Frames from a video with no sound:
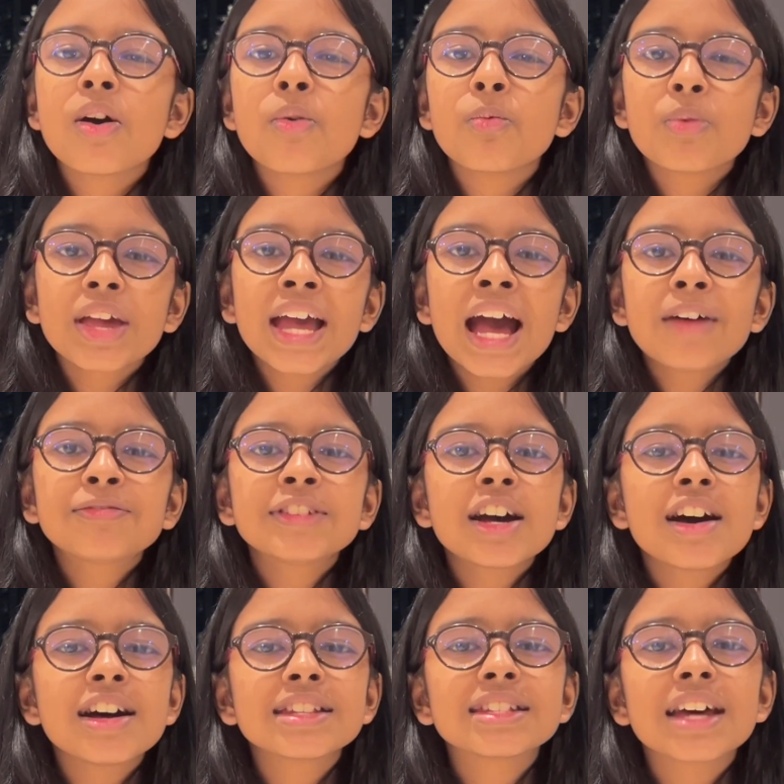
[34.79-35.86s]
we have to
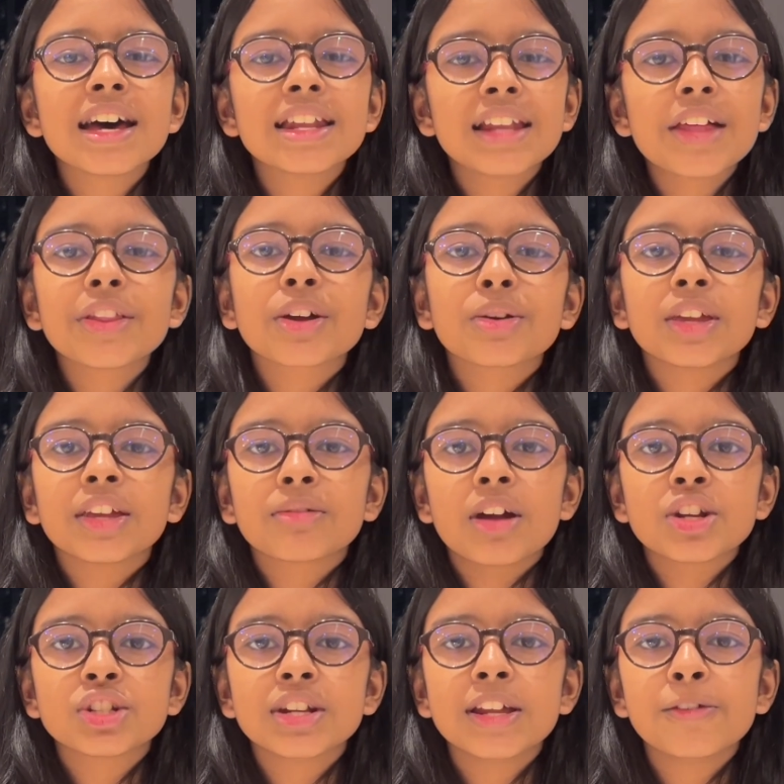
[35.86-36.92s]
answer another key
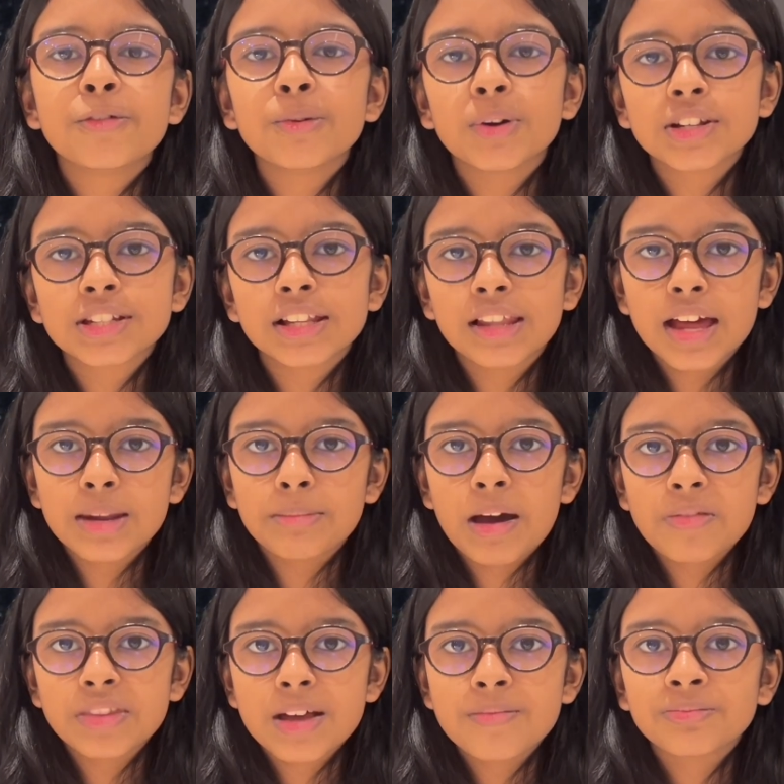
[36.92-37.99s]
question if we want to learn
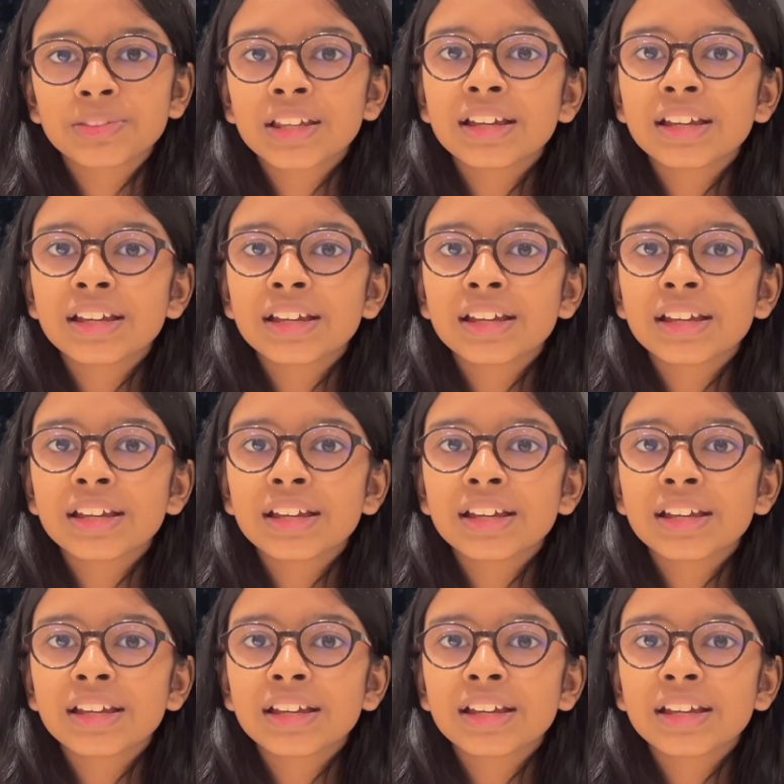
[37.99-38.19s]
about them.